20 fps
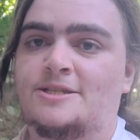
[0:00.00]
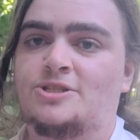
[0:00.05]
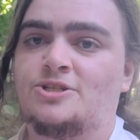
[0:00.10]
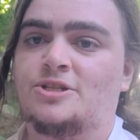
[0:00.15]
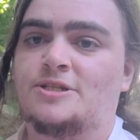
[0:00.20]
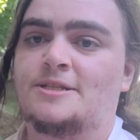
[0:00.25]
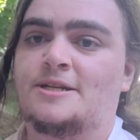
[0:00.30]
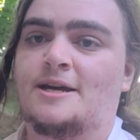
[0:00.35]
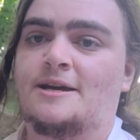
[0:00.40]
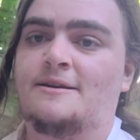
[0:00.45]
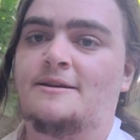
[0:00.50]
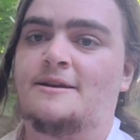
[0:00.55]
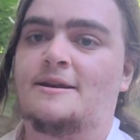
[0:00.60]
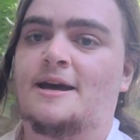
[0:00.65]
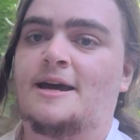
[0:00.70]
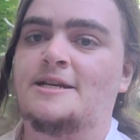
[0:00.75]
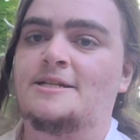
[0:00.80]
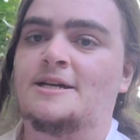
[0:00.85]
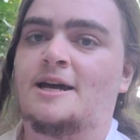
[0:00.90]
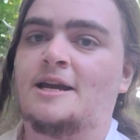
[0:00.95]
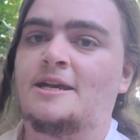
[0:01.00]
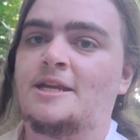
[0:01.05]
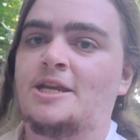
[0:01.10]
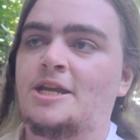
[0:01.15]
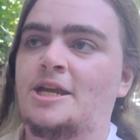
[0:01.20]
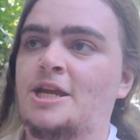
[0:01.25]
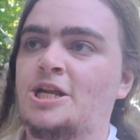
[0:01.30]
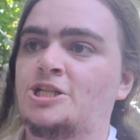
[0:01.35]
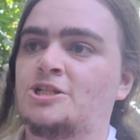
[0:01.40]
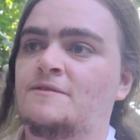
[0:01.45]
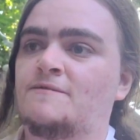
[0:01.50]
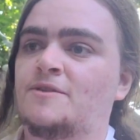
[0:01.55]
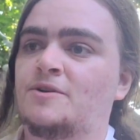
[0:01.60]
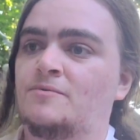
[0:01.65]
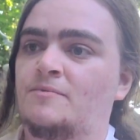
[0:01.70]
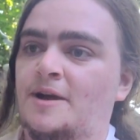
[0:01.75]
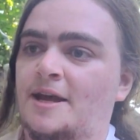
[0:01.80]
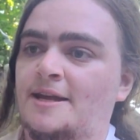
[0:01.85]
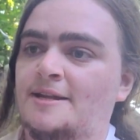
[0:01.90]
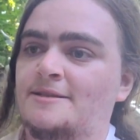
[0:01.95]
Just I dyed each of the
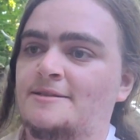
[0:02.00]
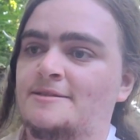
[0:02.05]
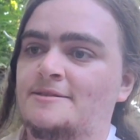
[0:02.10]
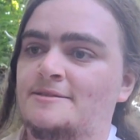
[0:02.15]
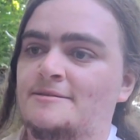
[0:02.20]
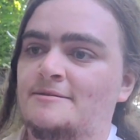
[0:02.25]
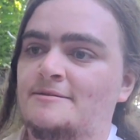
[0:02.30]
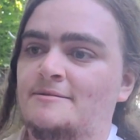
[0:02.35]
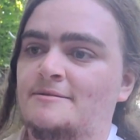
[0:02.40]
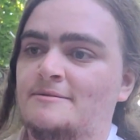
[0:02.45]
reds